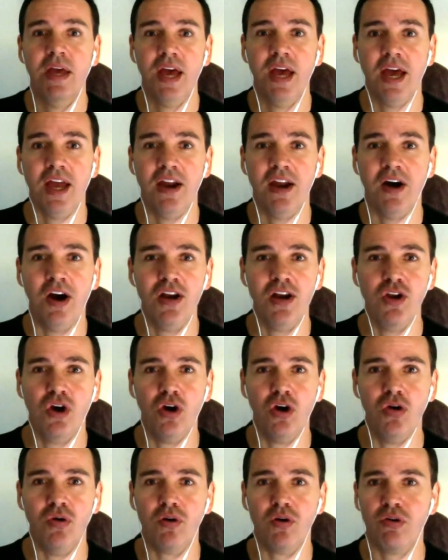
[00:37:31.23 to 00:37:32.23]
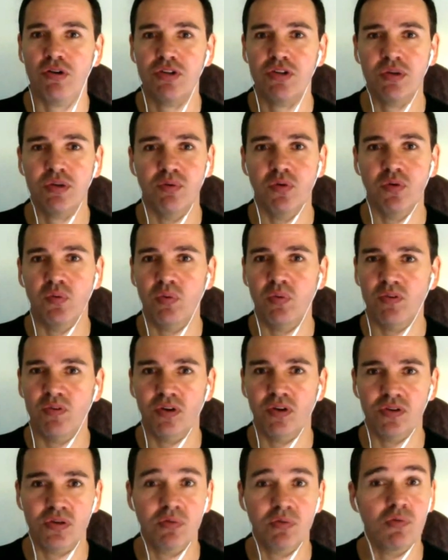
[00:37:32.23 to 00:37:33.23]
And I know across the board we've
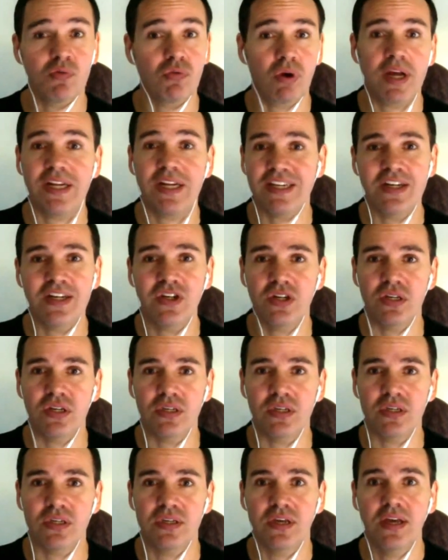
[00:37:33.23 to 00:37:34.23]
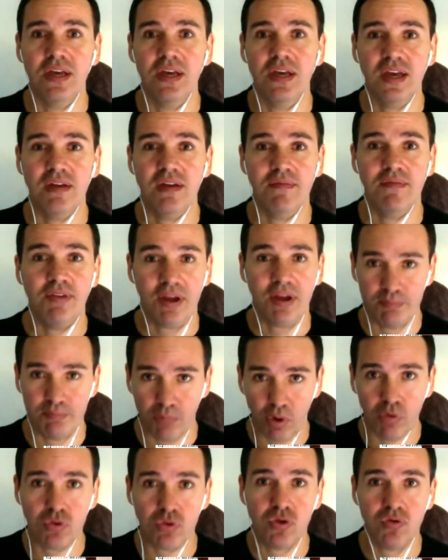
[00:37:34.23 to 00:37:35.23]
got some great teachers. In fact,
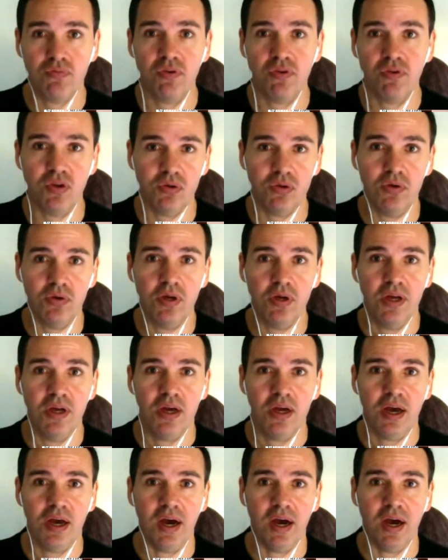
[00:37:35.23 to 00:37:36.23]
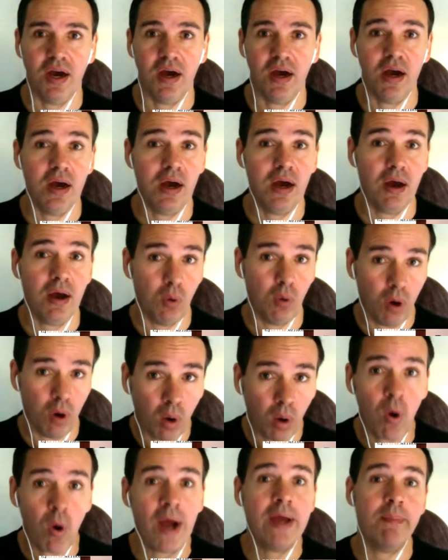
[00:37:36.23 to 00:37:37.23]
most of you are
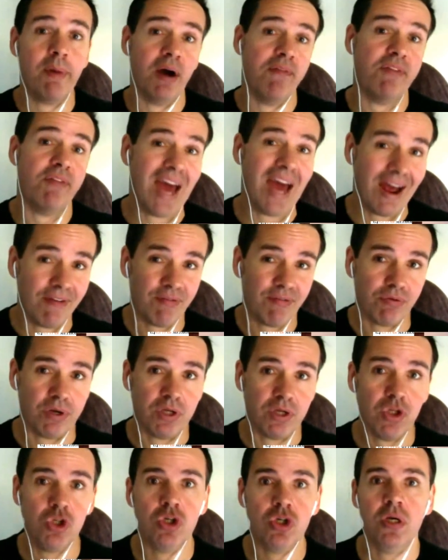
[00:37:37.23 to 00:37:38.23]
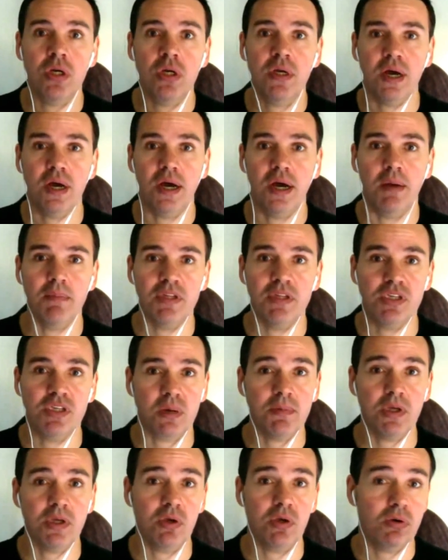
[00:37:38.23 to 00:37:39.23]
way above average, and
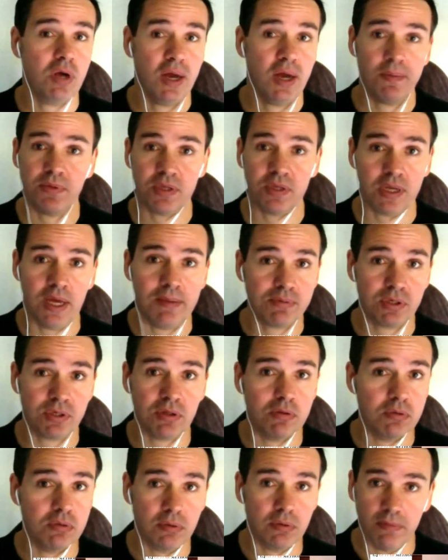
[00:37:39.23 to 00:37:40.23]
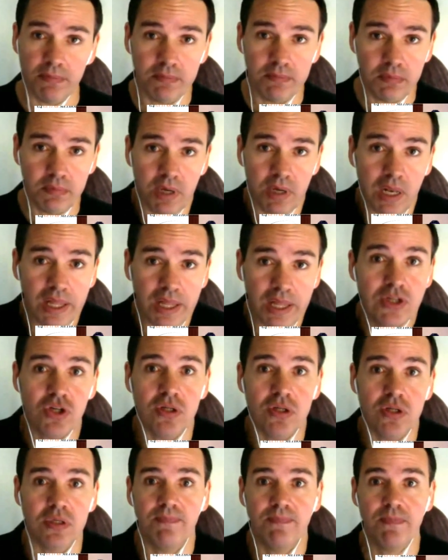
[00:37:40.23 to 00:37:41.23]
some of you are absolute
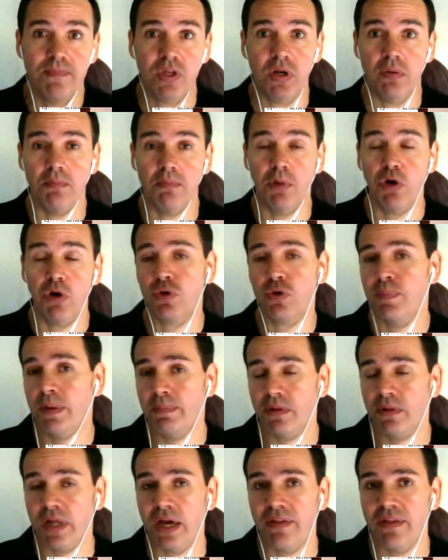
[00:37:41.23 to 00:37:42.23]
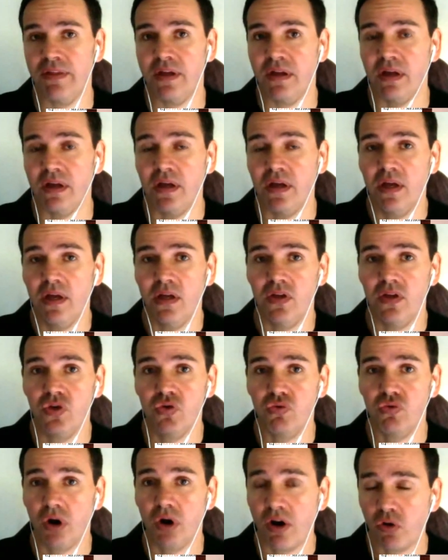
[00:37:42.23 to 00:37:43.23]
legends. Most people out there
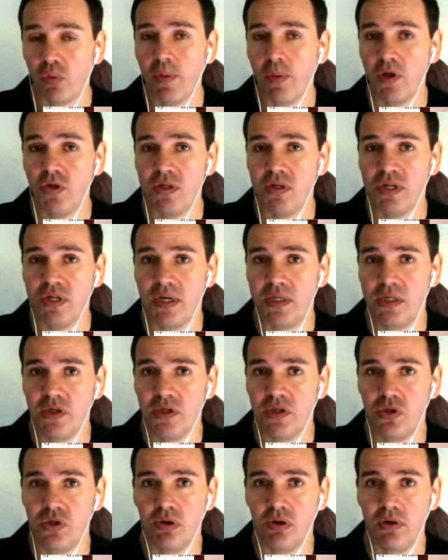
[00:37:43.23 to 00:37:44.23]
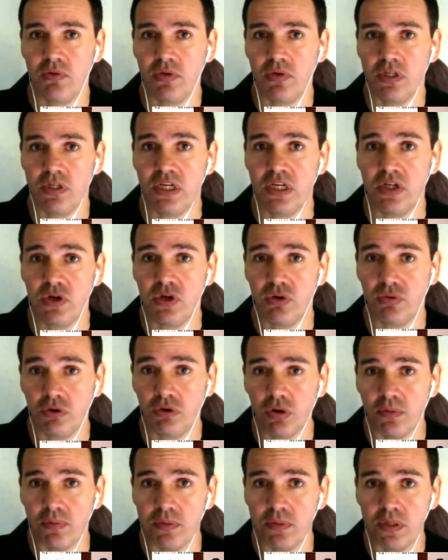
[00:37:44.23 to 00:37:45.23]
struggle, most guitar teachers struggle to teach
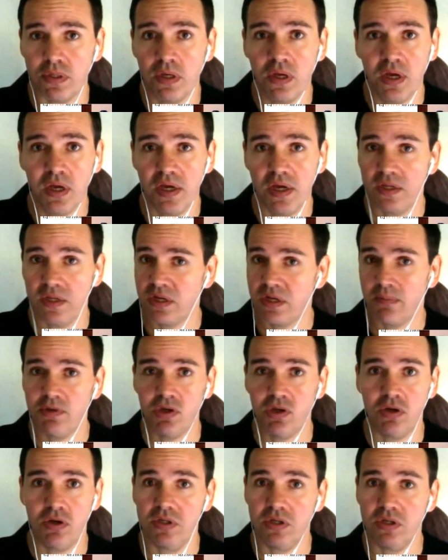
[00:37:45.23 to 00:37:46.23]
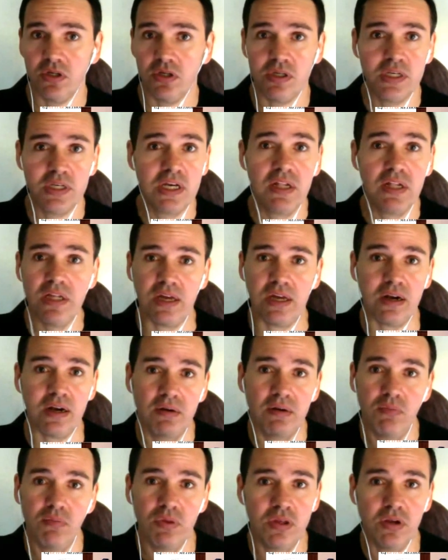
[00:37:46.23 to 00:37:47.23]
groups, and some of you guys are just killing it
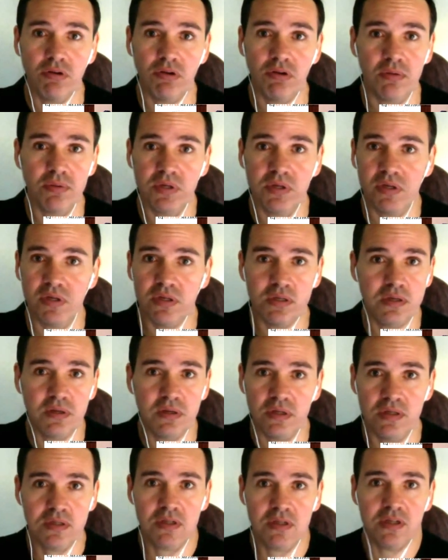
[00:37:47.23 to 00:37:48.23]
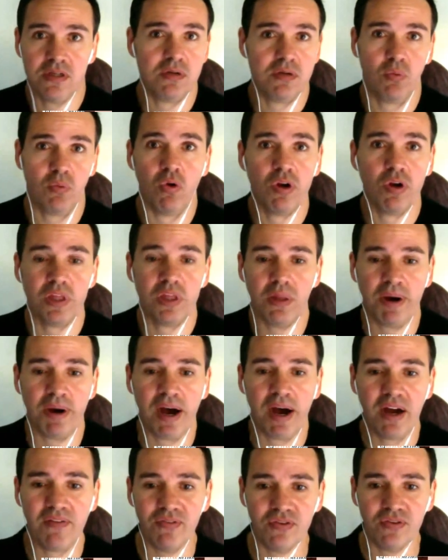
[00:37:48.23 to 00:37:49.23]
with your groups. It's just a walk in the
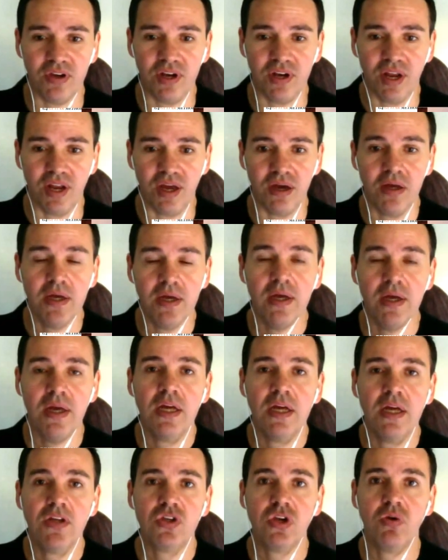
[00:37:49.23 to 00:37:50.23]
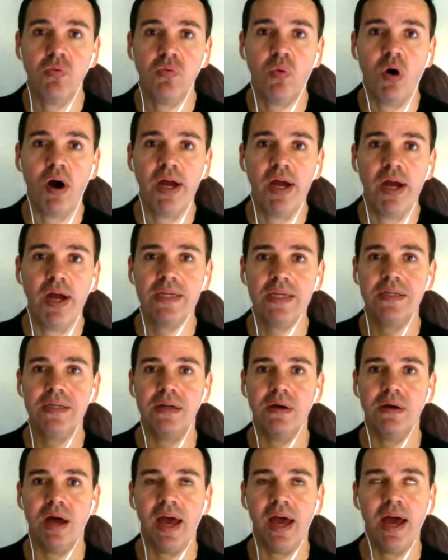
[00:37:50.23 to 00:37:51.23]
park for you now. So why is
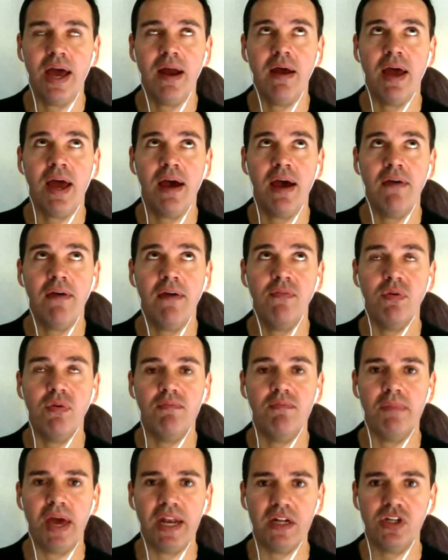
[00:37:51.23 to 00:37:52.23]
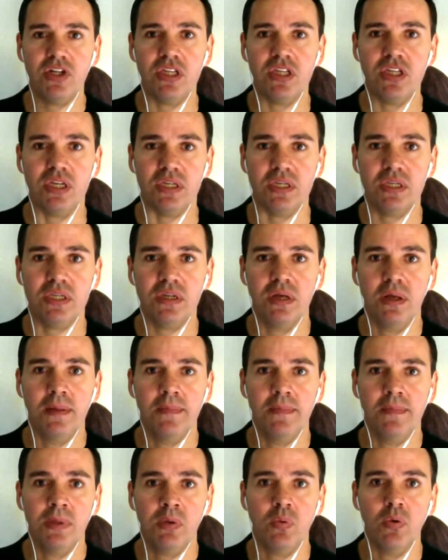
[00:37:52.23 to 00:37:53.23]
it? How have we managed this?
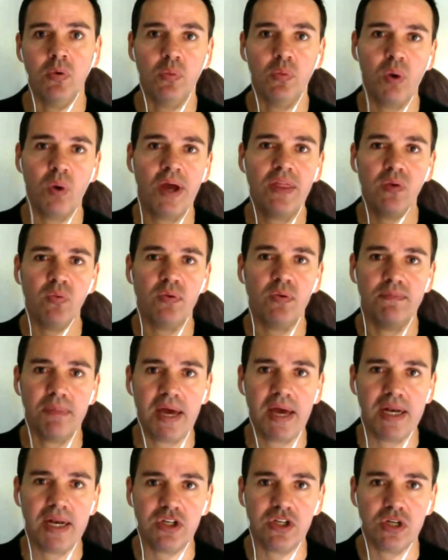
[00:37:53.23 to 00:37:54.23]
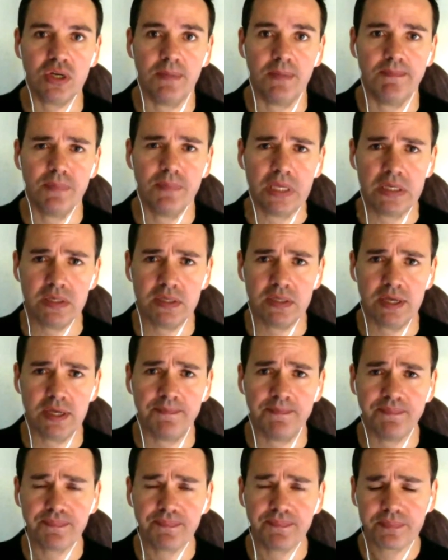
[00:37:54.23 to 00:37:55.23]
Well, the way that we've managed it is
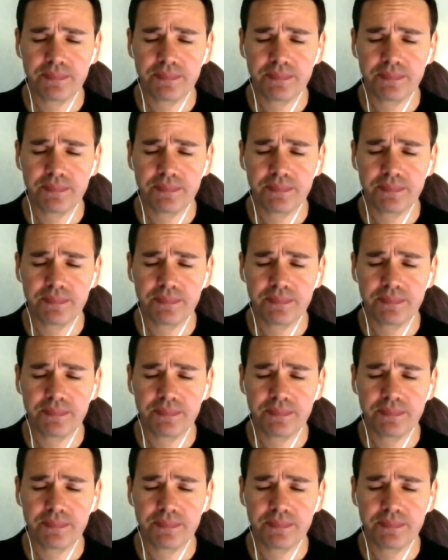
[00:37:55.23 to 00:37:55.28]
that